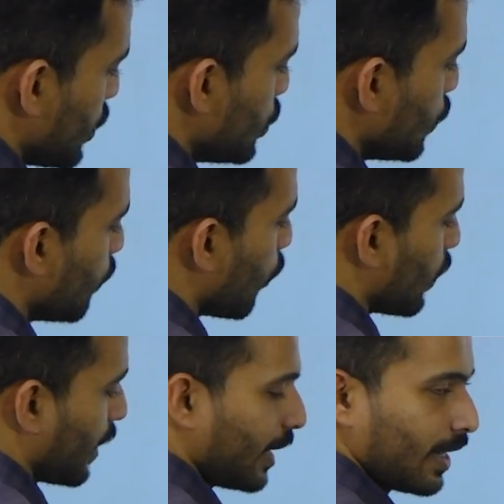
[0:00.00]
new
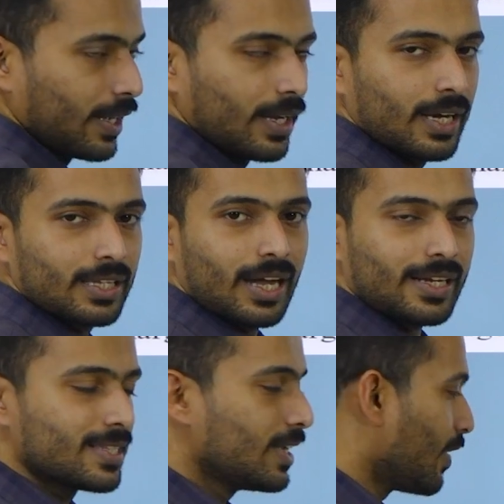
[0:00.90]
body? That
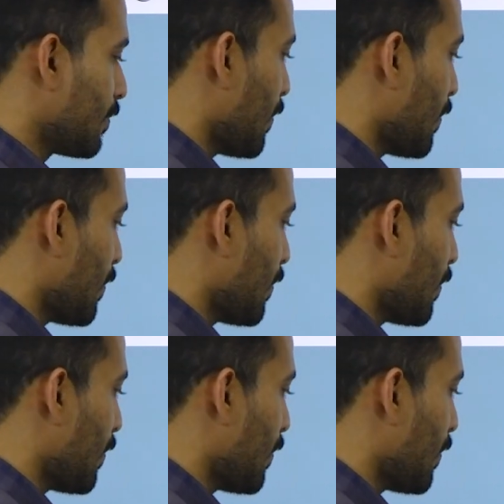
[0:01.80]
is given